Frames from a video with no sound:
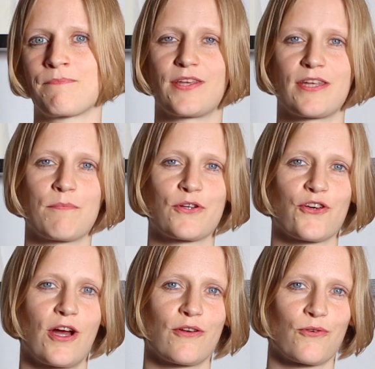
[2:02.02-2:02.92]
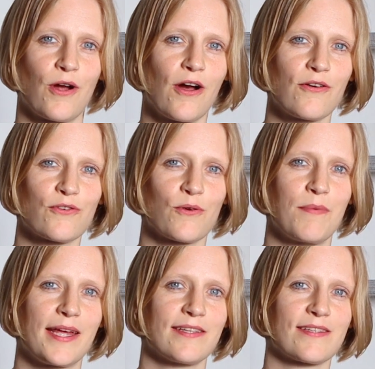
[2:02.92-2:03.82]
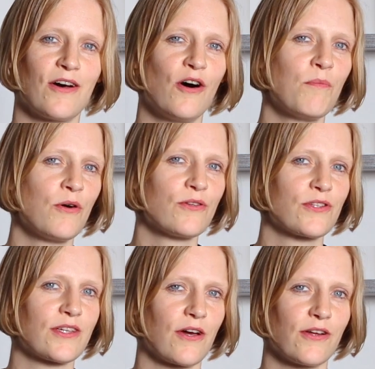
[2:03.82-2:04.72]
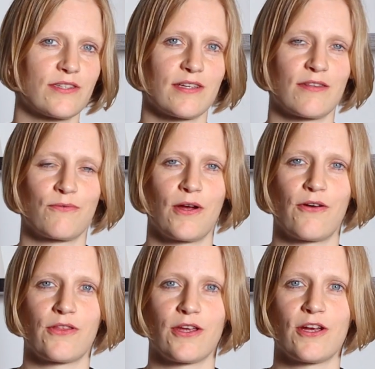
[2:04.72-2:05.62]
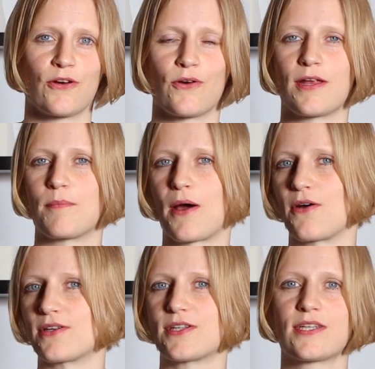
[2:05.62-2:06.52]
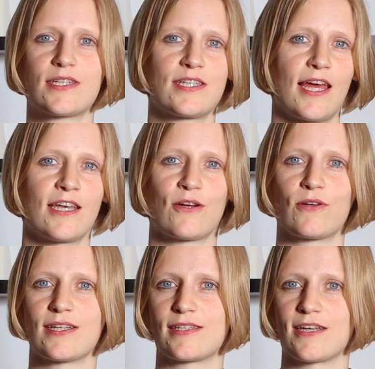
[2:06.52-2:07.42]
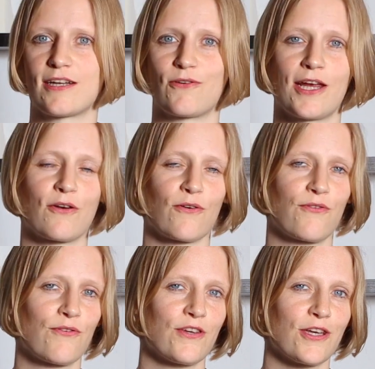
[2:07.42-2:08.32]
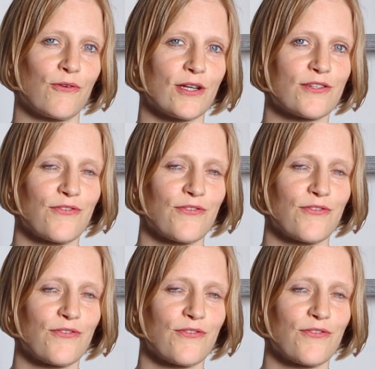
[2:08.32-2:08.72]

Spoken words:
The temperature underground remains almost constant throughout the year at about 10 degrees centigrade or 50 degrees